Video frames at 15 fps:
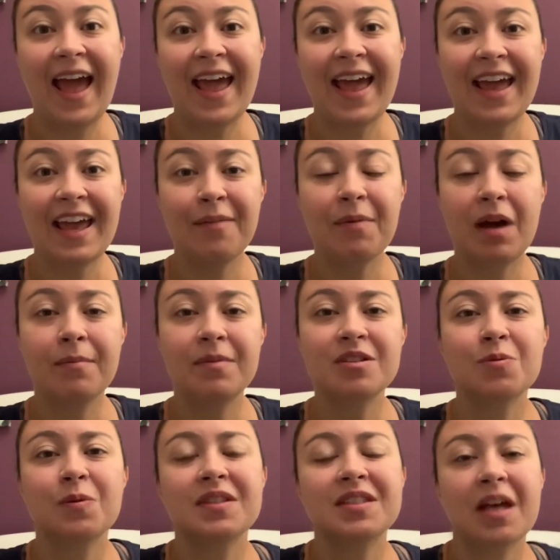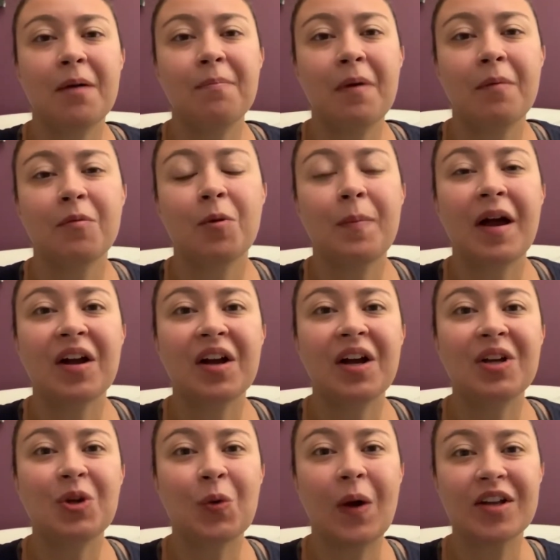Hey mamas, what's up? I'm Rebecca.
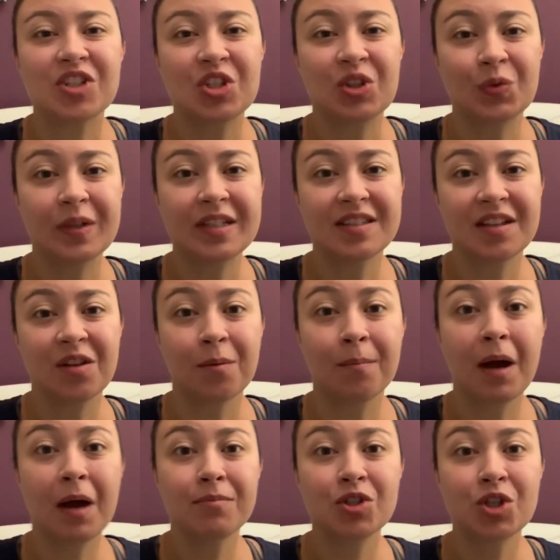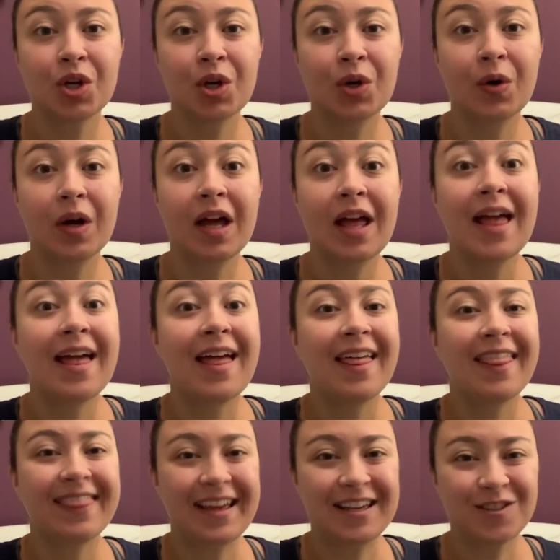You're watching the Reseller Mom Show.
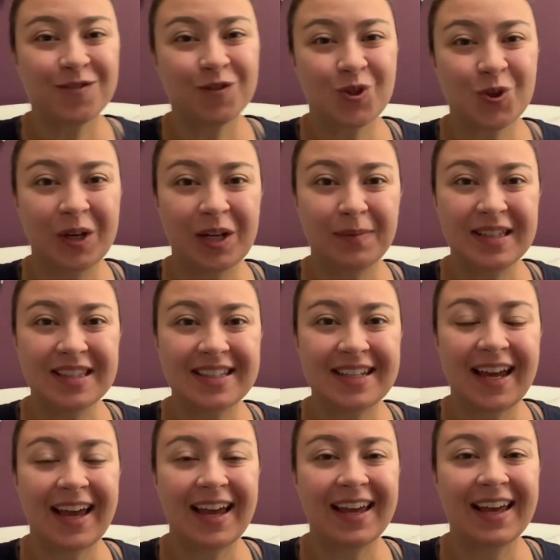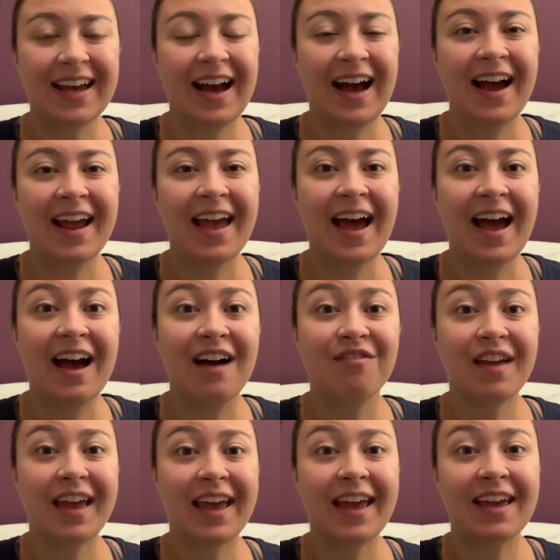Thanks for joining me today. I have
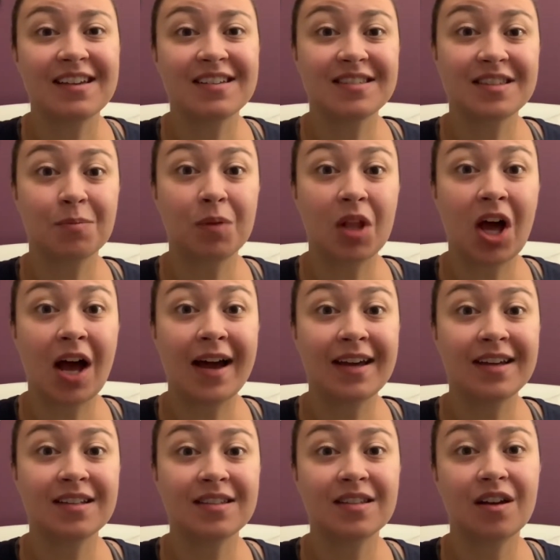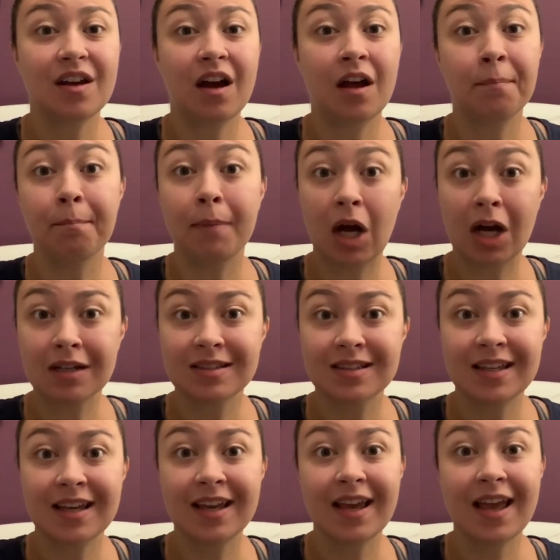a supplies
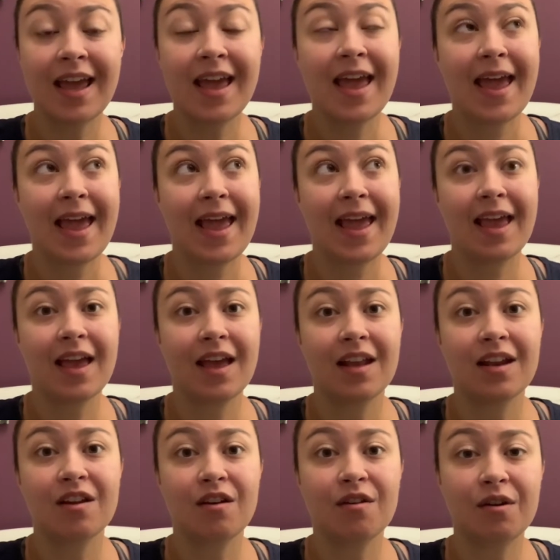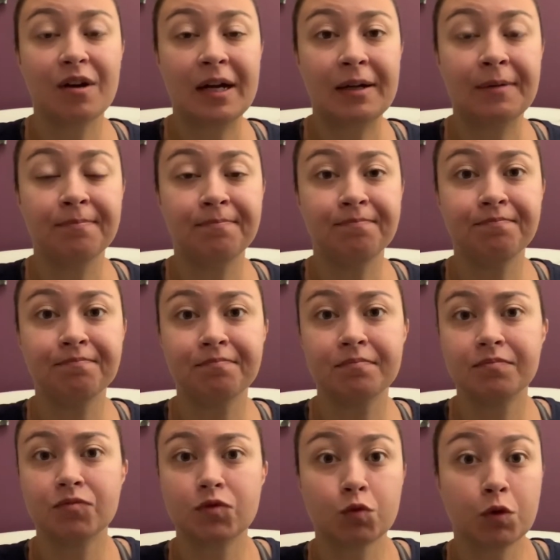unboxing and um,
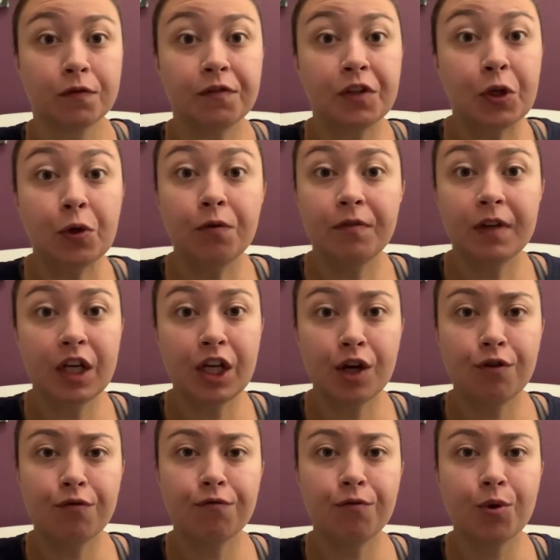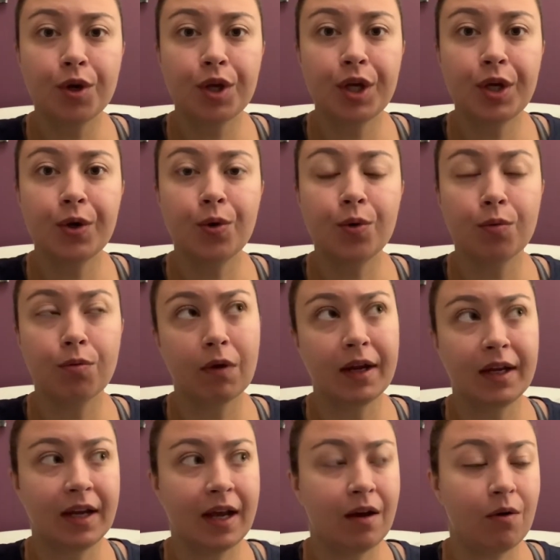review video for you. Right
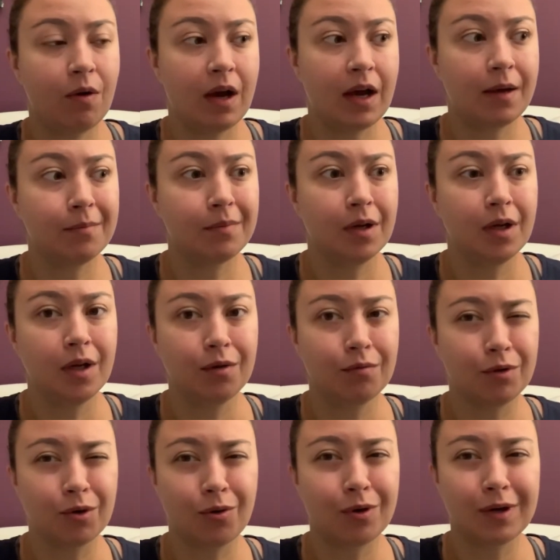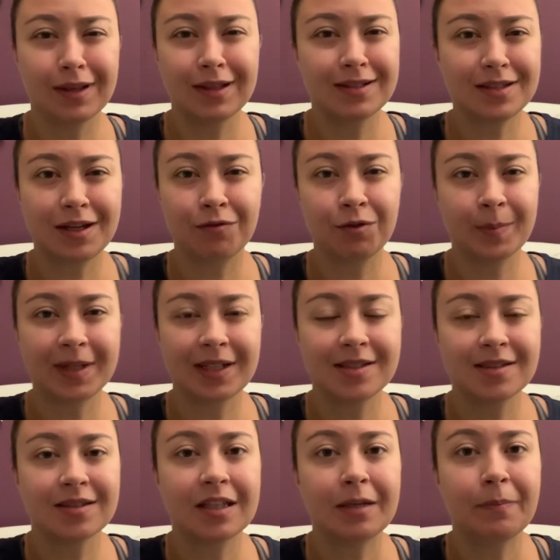now I'm recording this, everybody's
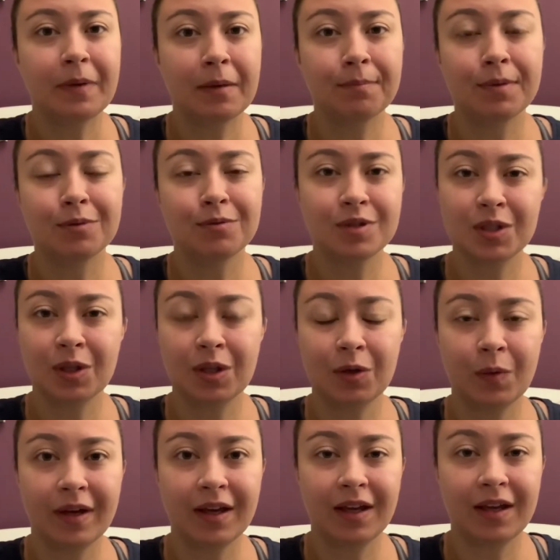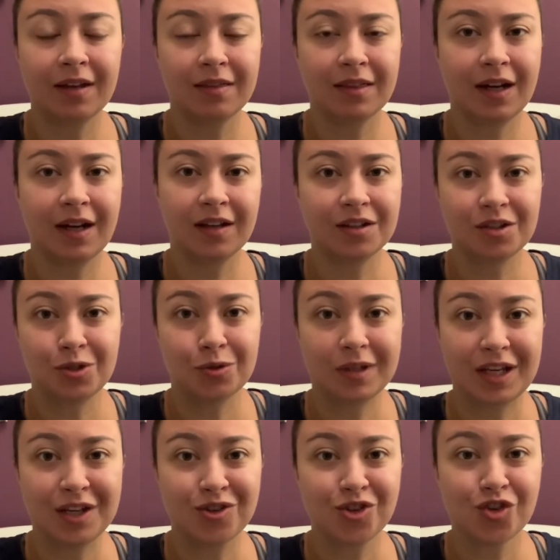sleeping, but it was the only way that I could do the
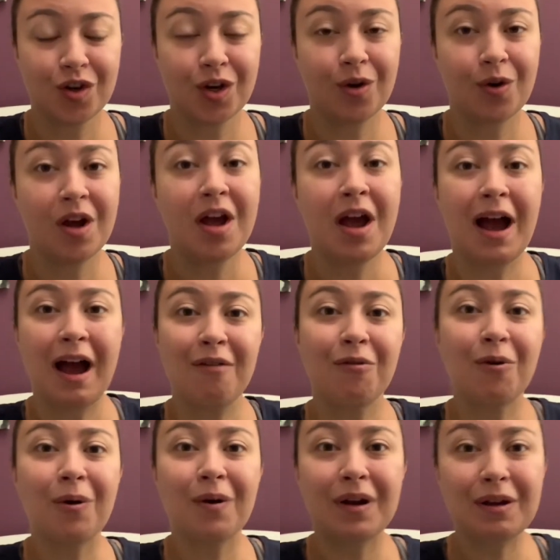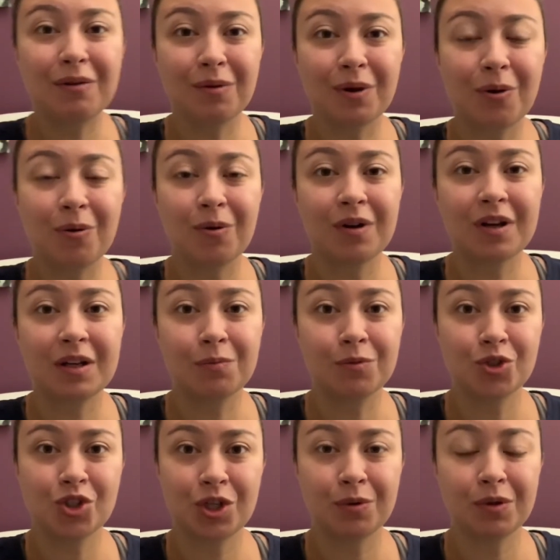intro. I've already recorded and will
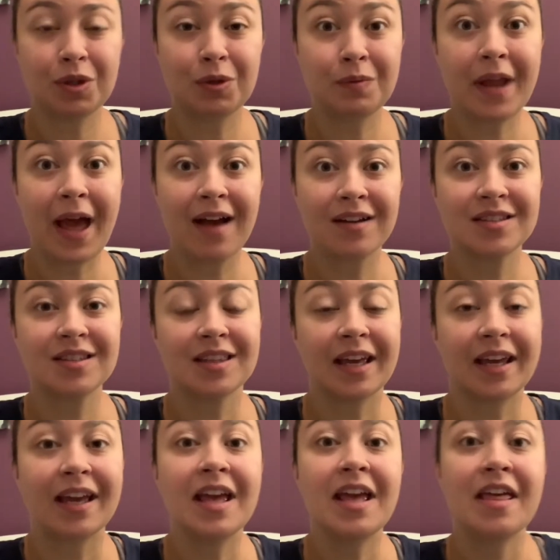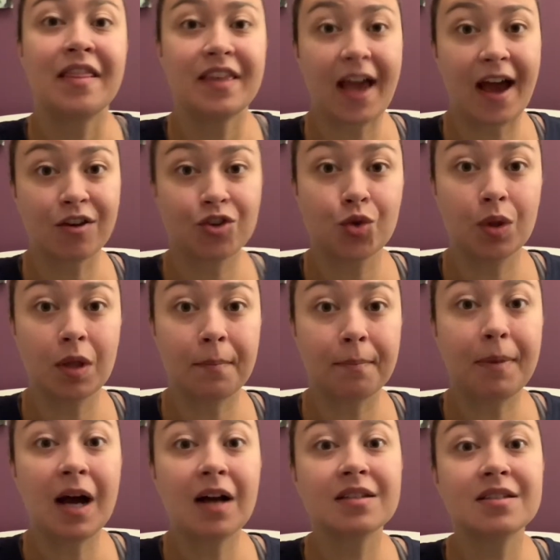share with you next, like the actual
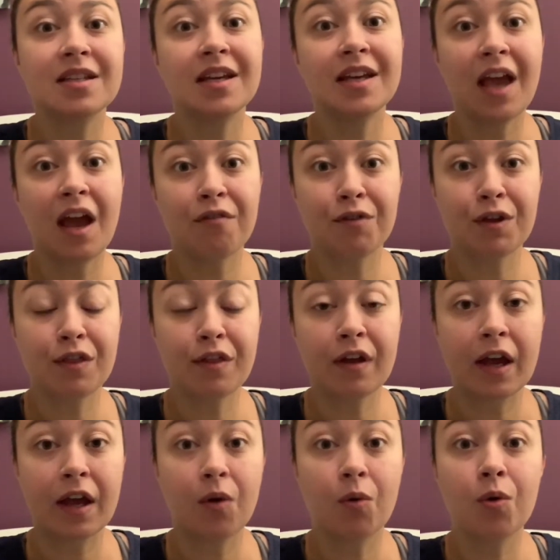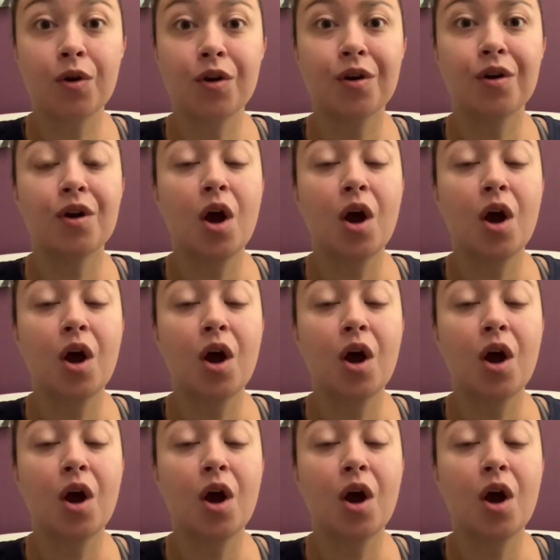unboxing, everything I ordered,